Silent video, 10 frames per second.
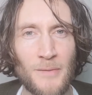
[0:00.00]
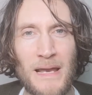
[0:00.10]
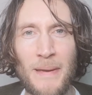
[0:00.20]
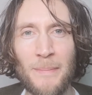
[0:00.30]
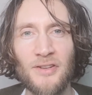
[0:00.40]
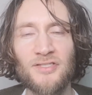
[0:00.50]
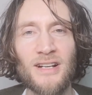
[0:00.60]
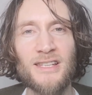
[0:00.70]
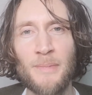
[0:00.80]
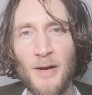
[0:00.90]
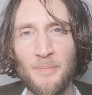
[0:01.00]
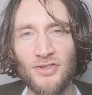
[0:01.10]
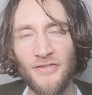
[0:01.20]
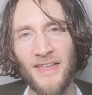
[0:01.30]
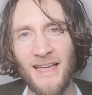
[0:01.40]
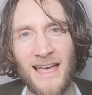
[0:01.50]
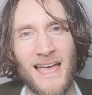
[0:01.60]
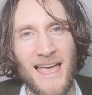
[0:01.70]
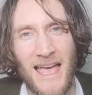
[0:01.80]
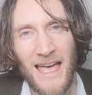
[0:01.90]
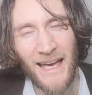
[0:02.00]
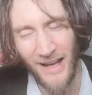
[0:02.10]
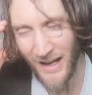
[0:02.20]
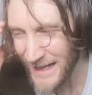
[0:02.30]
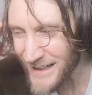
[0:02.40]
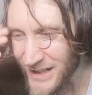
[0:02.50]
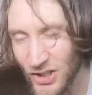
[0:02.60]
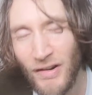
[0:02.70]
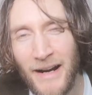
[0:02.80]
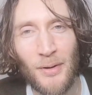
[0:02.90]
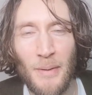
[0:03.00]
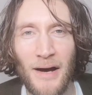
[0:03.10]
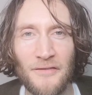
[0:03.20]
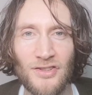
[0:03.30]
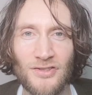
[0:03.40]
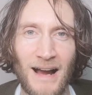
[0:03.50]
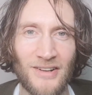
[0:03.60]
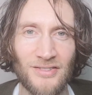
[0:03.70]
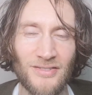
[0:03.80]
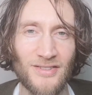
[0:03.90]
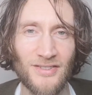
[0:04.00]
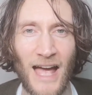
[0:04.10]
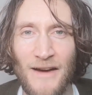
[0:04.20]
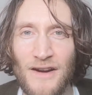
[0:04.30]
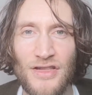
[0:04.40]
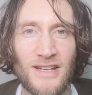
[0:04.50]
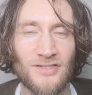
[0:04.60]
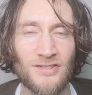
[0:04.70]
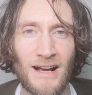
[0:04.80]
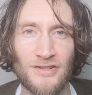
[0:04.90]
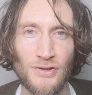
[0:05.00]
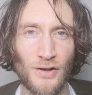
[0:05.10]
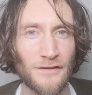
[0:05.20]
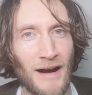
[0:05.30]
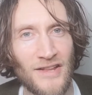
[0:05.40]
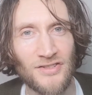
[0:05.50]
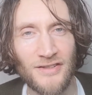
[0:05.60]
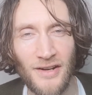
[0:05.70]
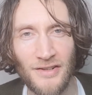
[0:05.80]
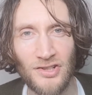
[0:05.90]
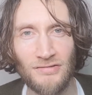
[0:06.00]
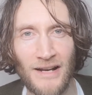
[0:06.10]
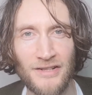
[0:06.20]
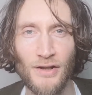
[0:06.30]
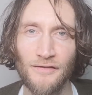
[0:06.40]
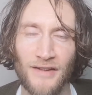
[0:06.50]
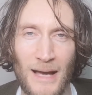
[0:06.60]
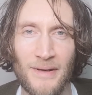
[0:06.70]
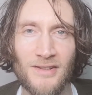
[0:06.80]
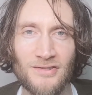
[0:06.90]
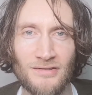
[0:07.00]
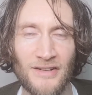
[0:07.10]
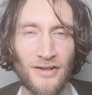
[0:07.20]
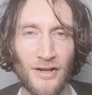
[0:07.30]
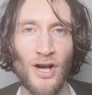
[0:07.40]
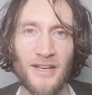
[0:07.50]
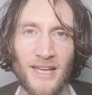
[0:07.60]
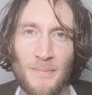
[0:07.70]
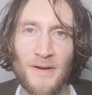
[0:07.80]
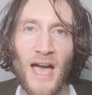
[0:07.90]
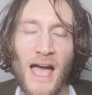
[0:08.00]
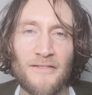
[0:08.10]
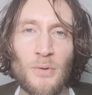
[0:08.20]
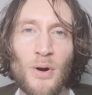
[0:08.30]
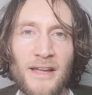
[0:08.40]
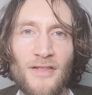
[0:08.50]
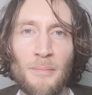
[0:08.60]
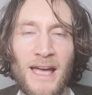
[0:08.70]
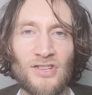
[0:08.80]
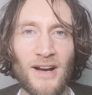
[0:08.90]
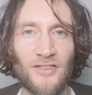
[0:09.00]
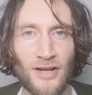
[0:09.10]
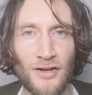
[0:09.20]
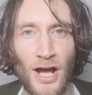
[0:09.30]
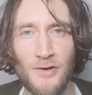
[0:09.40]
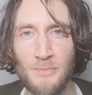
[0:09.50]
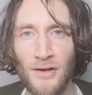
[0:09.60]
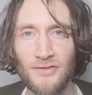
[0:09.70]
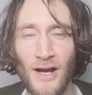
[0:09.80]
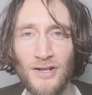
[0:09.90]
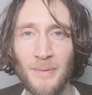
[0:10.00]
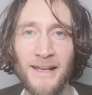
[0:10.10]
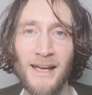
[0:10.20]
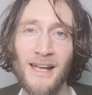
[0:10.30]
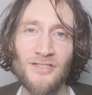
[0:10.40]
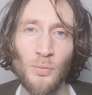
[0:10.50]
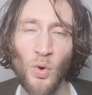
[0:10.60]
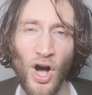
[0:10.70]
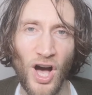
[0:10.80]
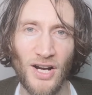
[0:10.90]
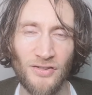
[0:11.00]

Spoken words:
many people are stuck in the mud because of the incredible amount of distractions. Everything is distracting you. Your friends are distracting you. Your family is distracting you, keeping everyone in the Matrix. And most notably, it's the work,